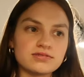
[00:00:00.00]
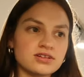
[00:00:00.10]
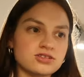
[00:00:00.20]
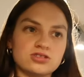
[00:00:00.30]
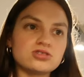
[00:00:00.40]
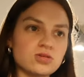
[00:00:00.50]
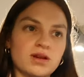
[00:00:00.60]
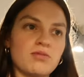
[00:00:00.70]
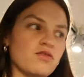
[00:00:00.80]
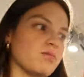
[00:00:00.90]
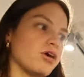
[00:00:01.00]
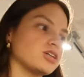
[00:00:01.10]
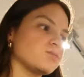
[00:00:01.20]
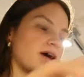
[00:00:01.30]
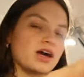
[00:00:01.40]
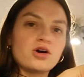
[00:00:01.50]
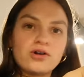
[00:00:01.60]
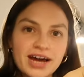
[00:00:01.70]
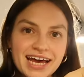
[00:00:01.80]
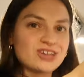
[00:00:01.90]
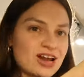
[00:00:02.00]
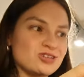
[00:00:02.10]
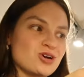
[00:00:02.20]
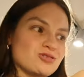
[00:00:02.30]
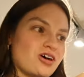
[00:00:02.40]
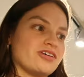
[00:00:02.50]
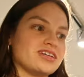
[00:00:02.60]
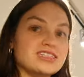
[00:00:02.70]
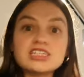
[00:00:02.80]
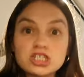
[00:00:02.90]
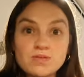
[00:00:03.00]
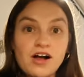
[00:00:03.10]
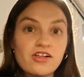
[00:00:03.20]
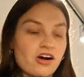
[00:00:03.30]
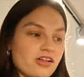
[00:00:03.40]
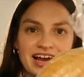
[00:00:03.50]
There's too many moving parts, but quick Trader Joe's haul because it's a small haul.